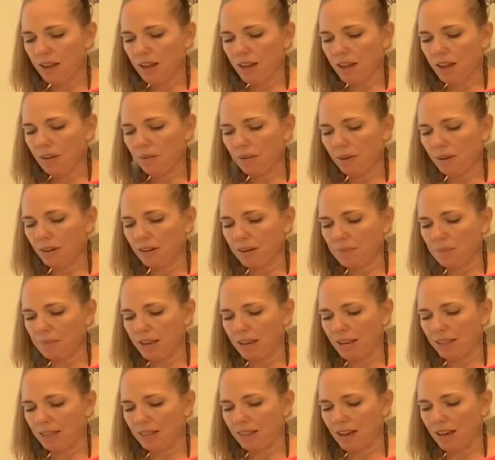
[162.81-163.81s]
And we're going to
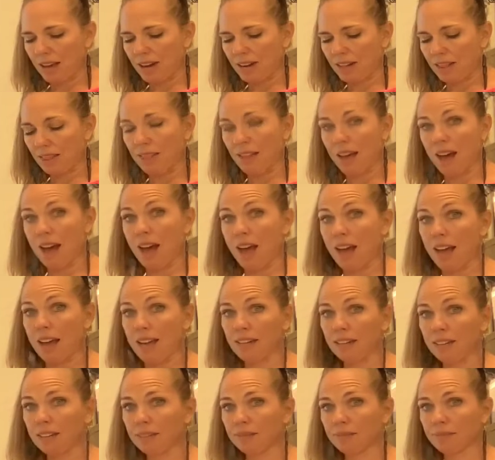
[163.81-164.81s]
make that a
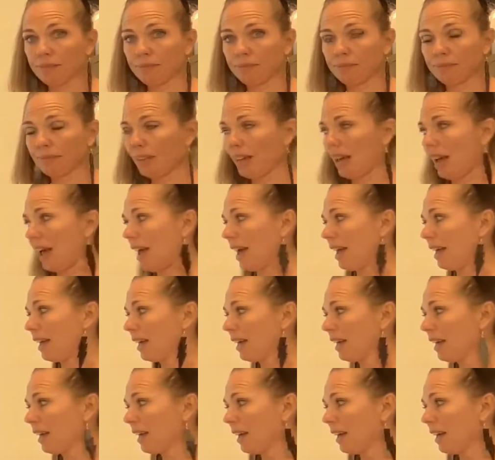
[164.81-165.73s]
line. Okay.